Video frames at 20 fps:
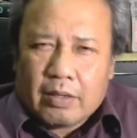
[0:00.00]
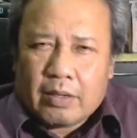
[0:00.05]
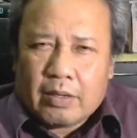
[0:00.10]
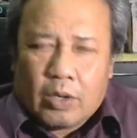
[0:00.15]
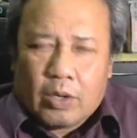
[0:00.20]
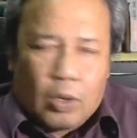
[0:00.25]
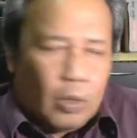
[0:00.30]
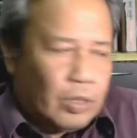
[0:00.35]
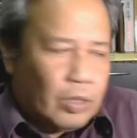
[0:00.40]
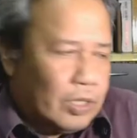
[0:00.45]

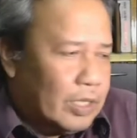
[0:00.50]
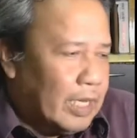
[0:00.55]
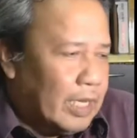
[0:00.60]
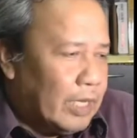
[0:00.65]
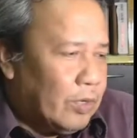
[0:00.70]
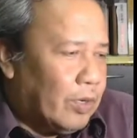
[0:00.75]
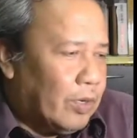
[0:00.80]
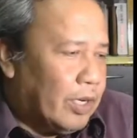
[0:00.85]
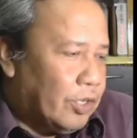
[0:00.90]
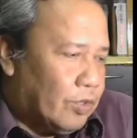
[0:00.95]
clones that
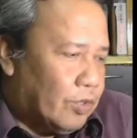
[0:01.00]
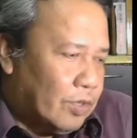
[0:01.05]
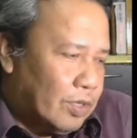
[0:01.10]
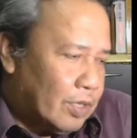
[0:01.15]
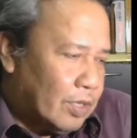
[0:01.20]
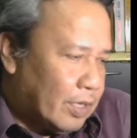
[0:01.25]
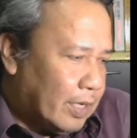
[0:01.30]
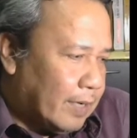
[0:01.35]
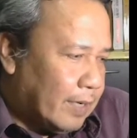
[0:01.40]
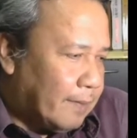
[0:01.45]
you are
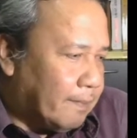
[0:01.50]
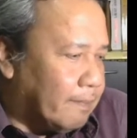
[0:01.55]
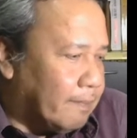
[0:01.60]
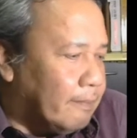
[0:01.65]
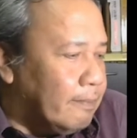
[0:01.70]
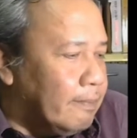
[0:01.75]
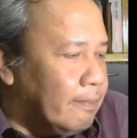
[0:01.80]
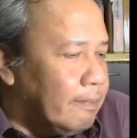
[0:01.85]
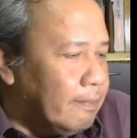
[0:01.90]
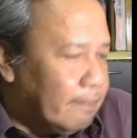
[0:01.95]
interested in.
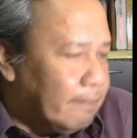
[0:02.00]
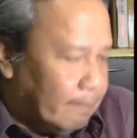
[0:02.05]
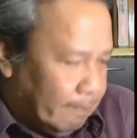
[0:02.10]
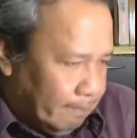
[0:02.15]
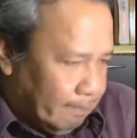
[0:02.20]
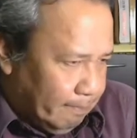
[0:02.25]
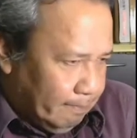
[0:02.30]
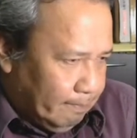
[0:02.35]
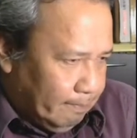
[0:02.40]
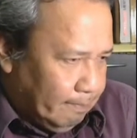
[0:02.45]

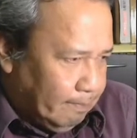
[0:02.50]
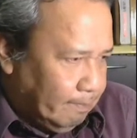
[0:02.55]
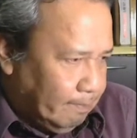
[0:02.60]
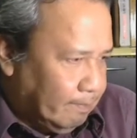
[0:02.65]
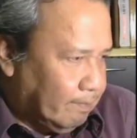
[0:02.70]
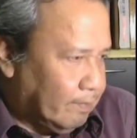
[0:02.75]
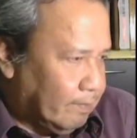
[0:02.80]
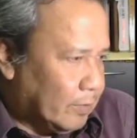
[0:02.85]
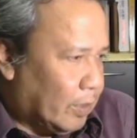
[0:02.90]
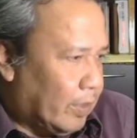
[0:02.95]

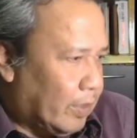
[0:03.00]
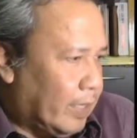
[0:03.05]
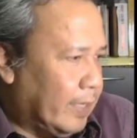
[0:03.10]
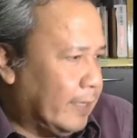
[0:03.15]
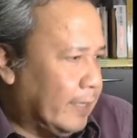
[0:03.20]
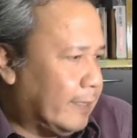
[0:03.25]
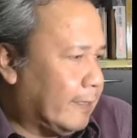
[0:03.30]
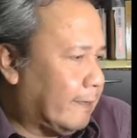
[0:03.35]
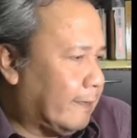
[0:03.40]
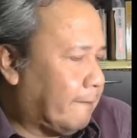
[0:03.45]
All
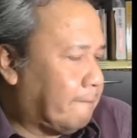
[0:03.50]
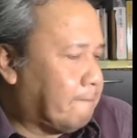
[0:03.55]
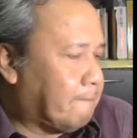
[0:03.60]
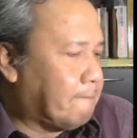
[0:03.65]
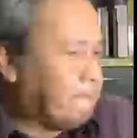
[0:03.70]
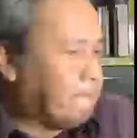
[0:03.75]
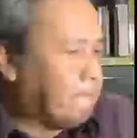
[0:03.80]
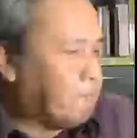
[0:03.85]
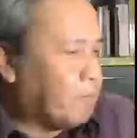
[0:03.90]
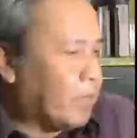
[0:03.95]
right.
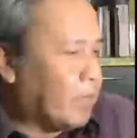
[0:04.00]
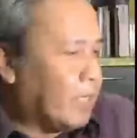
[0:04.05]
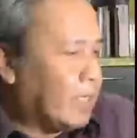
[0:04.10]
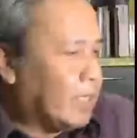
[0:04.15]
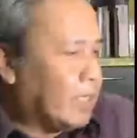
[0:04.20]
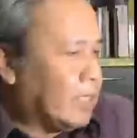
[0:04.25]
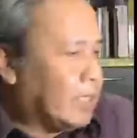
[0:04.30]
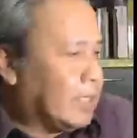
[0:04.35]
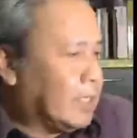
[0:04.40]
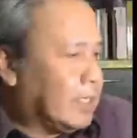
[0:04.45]

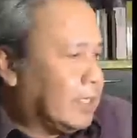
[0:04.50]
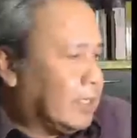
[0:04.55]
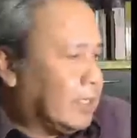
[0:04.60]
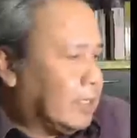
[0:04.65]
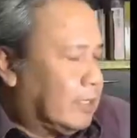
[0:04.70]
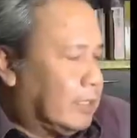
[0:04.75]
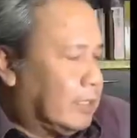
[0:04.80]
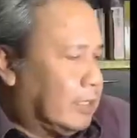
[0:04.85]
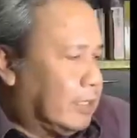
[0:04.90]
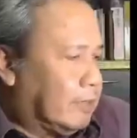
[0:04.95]

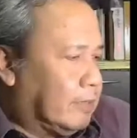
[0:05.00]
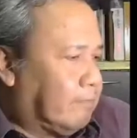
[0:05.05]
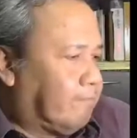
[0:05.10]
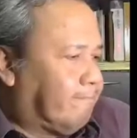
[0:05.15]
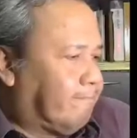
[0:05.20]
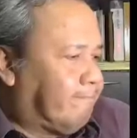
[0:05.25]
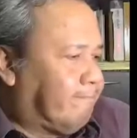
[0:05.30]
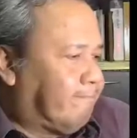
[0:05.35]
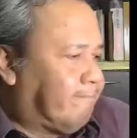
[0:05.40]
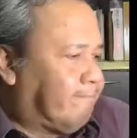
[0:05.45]

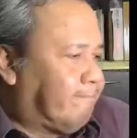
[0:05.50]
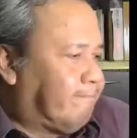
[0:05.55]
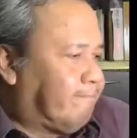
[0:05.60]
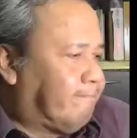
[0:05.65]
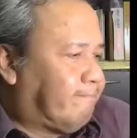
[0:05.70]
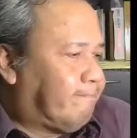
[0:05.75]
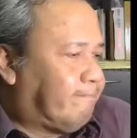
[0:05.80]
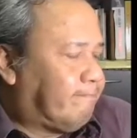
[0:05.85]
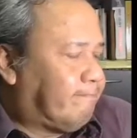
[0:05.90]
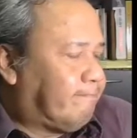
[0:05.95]
Um,